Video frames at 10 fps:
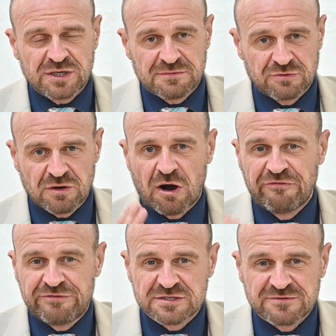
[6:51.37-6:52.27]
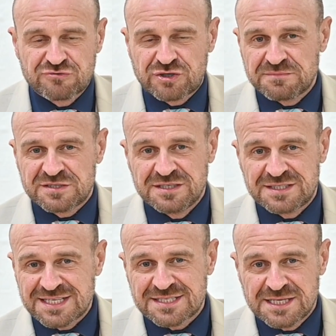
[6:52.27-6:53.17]
or offers of trips to
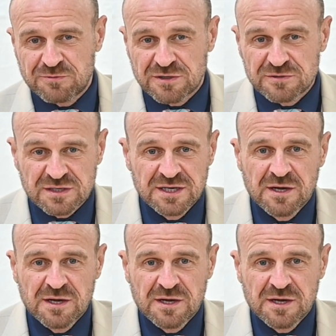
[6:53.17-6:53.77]
Disney World